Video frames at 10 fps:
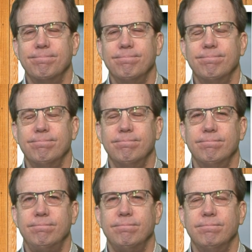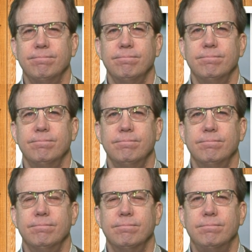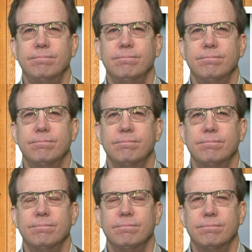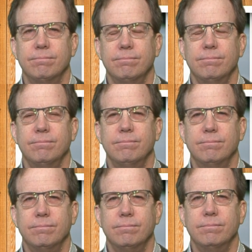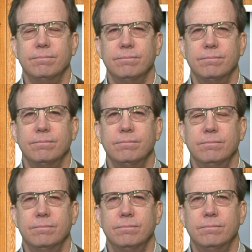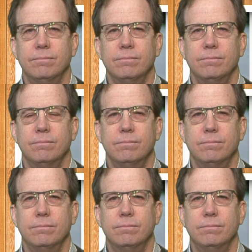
(not speaking)